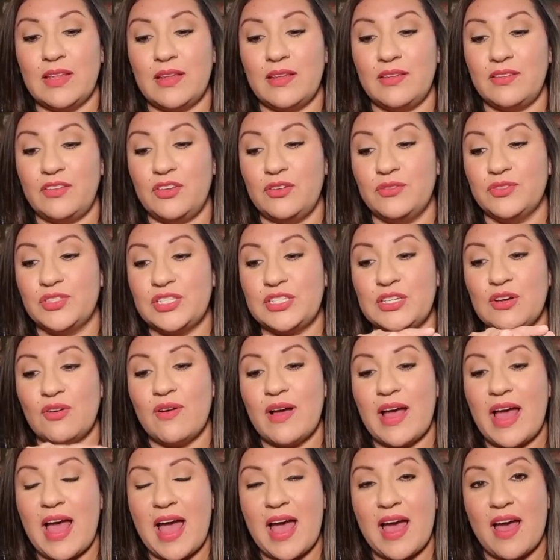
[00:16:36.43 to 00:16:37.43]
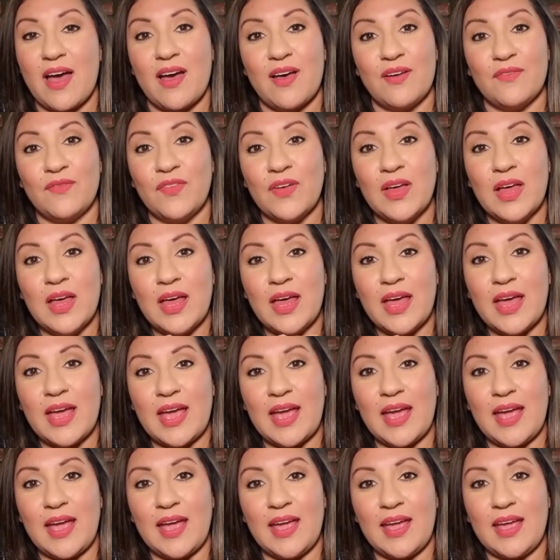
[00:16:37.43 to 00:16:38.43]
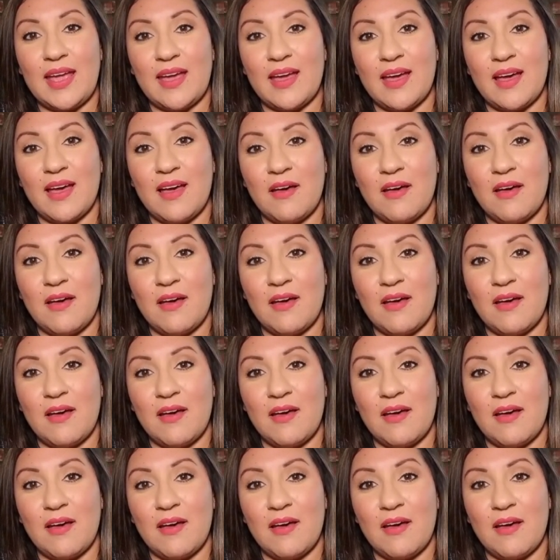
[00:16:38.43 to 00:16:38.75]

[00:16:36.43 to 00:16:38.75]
you still have a,